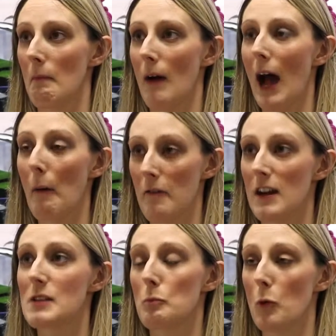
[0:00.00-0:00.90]
However,
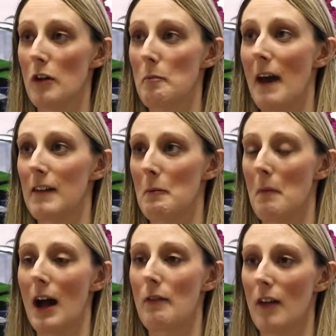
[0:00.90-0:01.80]
it is worth bearing in
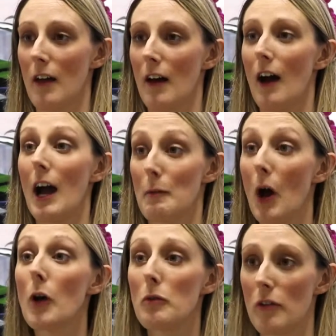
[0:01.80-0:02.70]
mind that
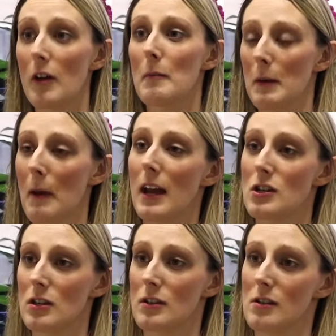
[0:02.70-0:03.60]
hypothermic
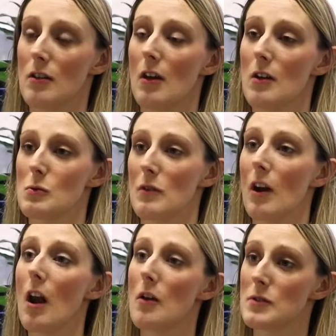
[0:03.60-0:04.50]
patients, so those with
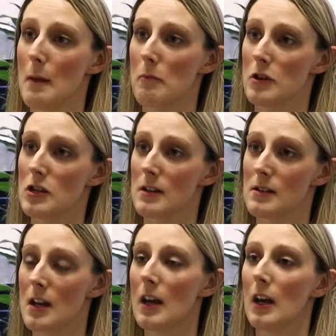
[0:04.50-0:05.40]
low
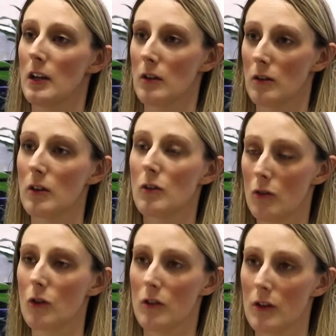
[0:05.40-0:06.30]
temperatures, you
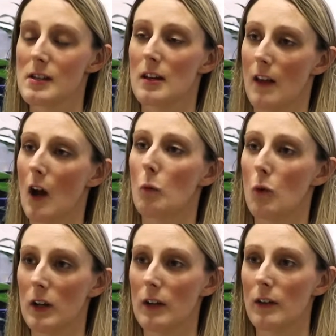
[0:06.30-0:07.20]
could consider that a
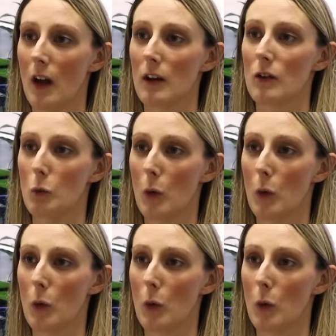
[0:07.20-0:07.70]
warning sign as